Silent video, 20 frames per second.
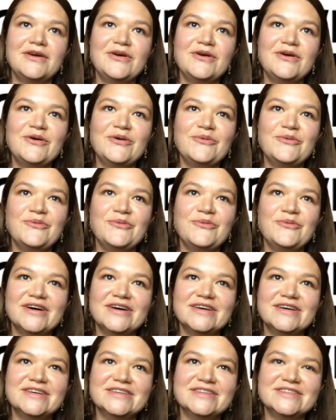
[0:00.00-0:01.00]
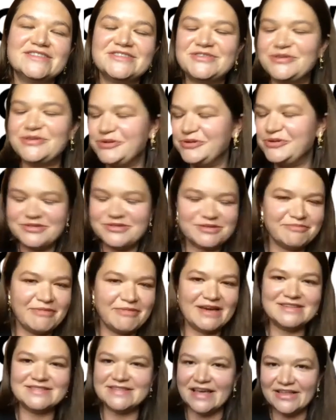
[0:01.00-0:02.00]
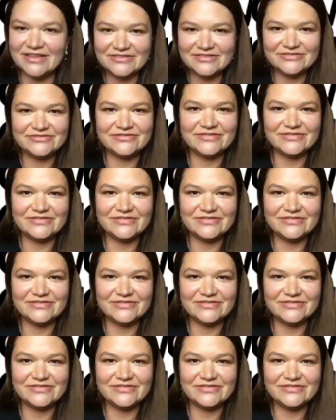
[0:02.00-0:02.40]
was true to myself.